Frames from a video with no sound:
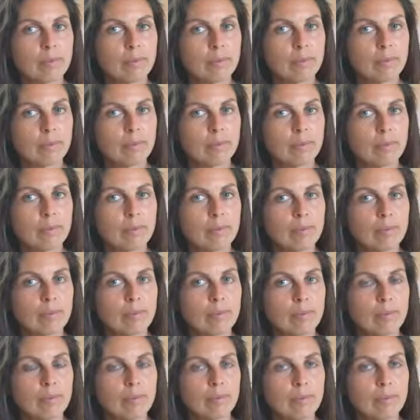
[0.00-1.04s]

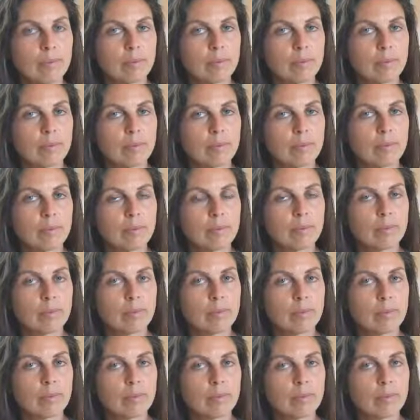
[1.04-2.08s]

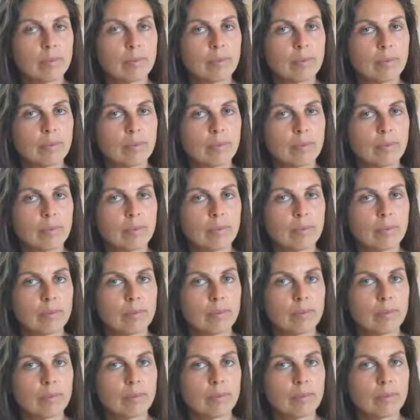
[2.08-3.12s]

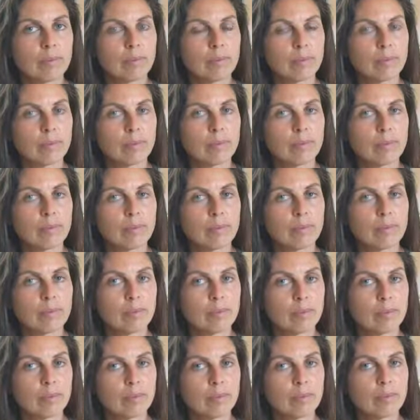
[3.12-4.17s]

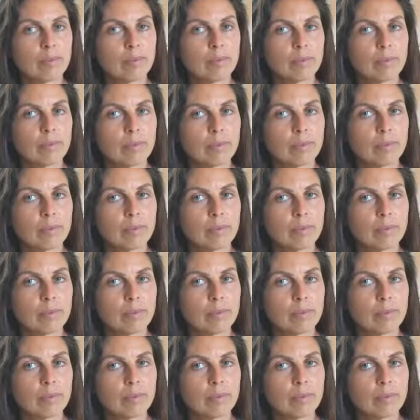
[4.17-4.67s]
The person shown says nothing.